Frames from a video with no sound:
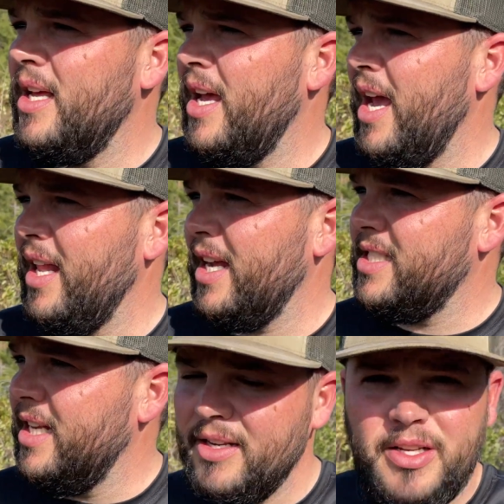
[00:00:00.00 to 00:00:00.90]
And like I
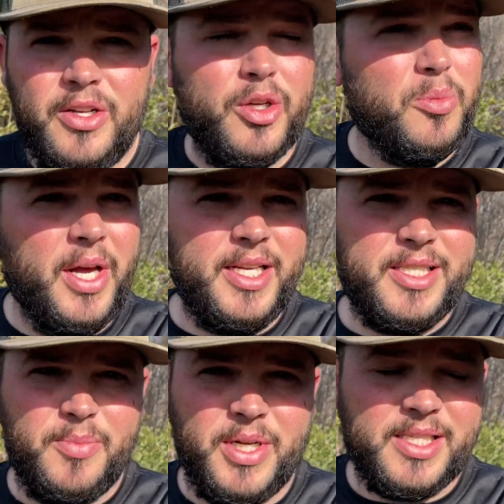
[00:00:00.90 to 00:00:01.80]
said, new place,
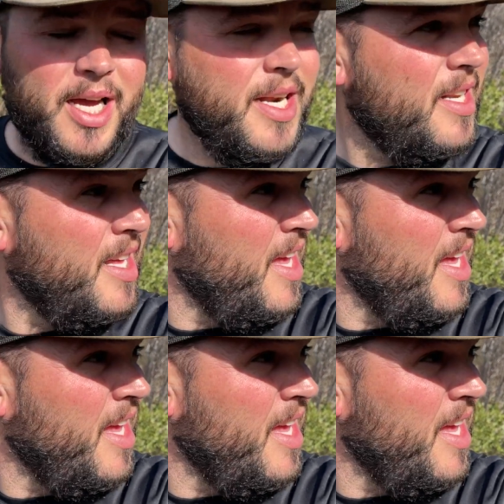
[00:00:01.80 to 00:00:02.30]
but excited.